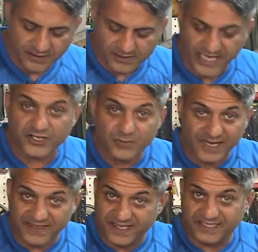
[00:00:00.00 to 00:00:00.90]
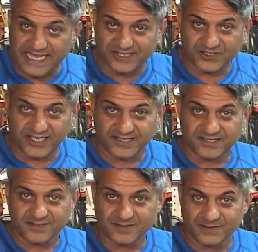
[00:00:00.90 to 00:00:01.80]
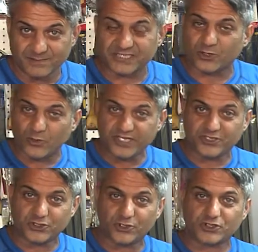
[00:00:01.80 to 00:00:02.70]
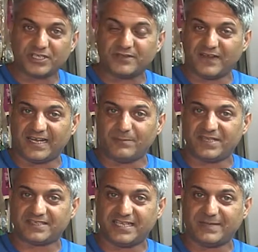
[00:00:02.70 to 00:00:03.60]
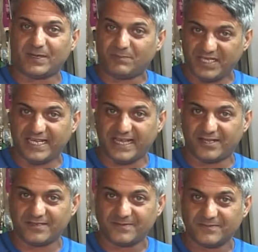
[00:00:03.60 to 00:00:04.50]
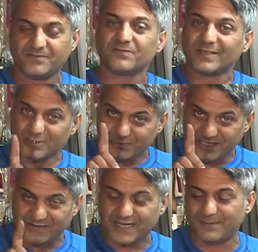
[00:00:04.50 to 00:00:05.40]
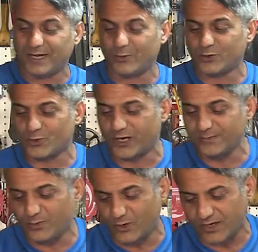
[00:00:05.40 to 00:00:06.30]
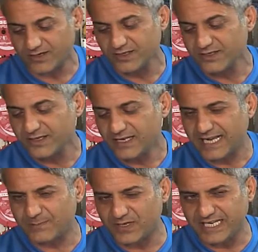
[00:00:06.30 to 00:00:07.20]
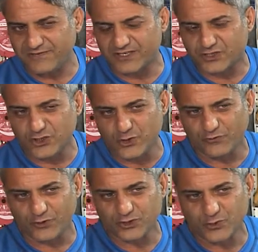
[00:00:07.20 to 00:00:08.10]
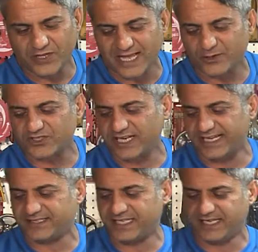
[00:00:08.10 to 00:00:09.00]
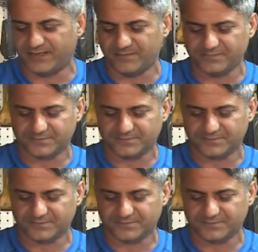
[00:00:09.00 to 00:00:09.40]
Now, you may think that's it, but the research and development team at PL, they've come out with one more. I believe it's new for 2018.